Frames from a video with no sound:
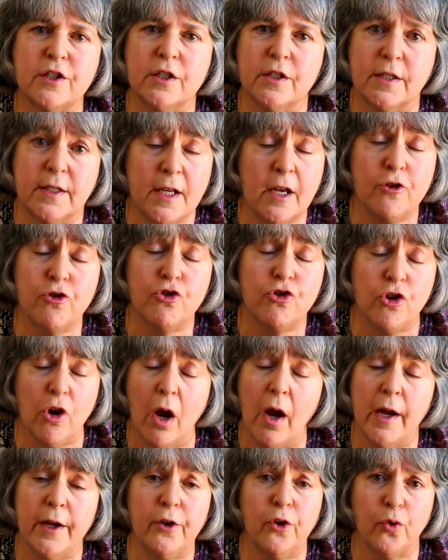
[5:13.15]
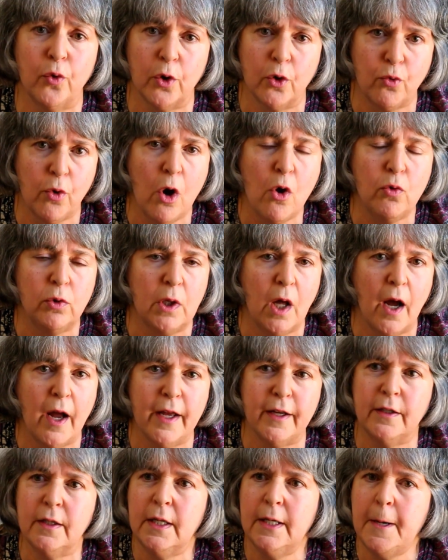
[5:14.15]
to sunshine or a grow
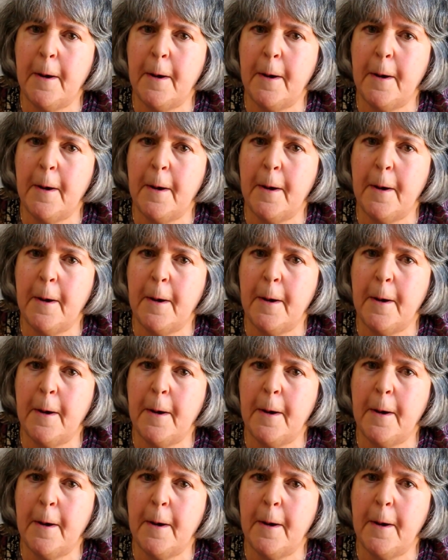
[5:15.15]
light.